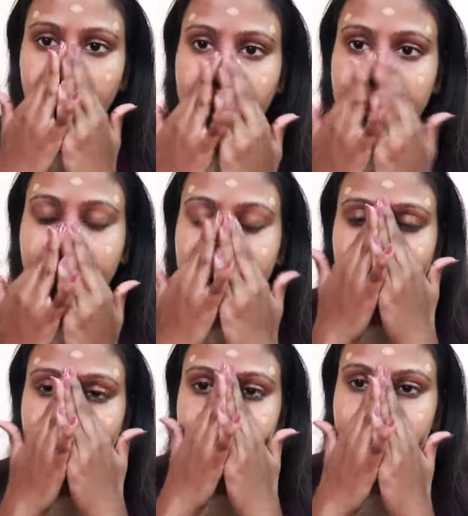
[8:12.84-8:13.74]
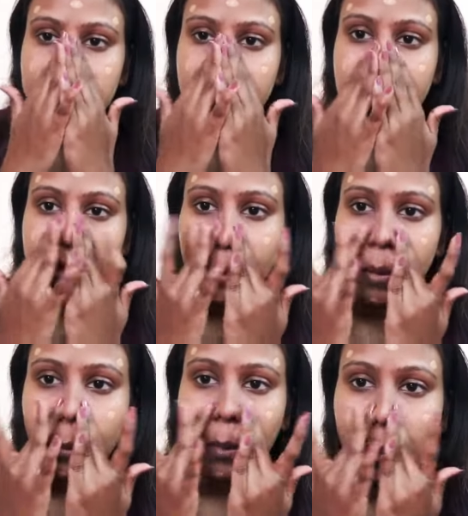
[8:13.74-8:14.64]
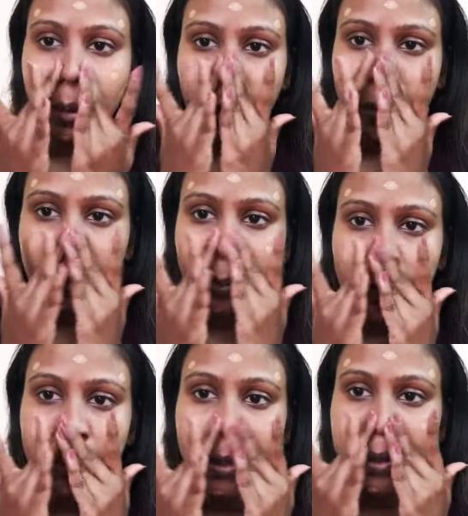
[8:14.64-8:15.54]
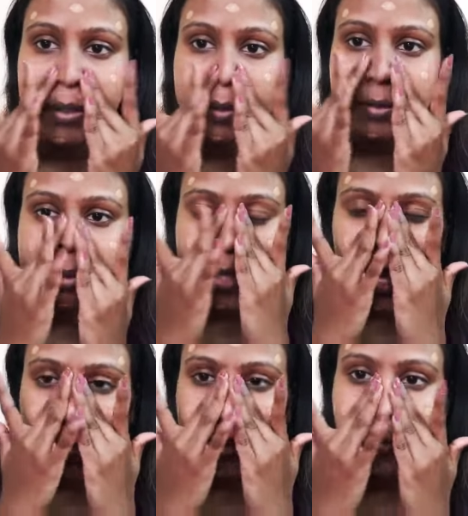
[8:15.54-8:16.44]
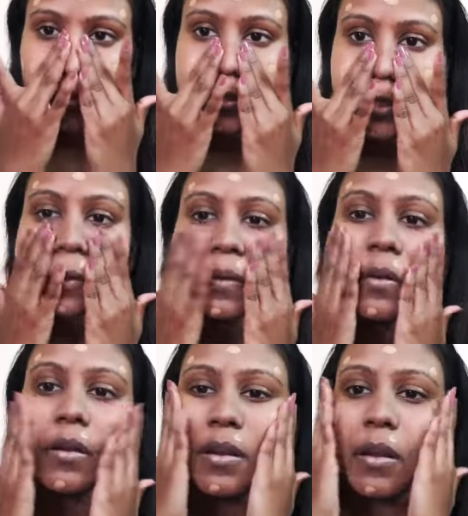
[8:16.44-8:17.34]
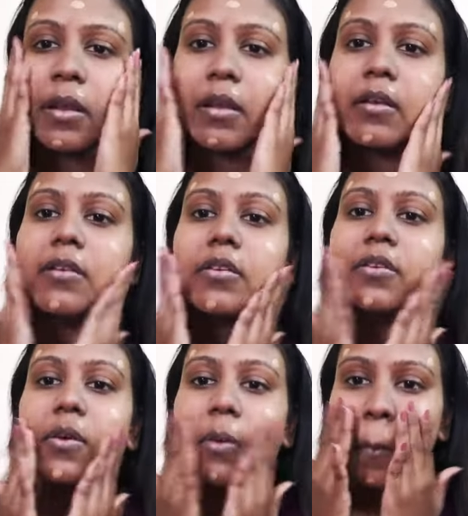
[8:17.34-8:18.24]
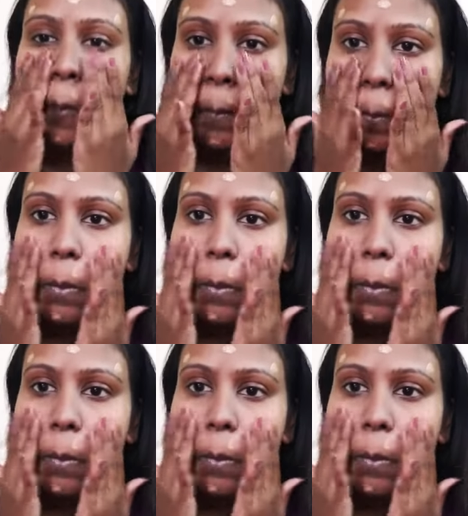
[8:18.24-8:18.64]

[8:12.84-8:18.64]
Like, and I usually uh, apply it in this dabbing motion, so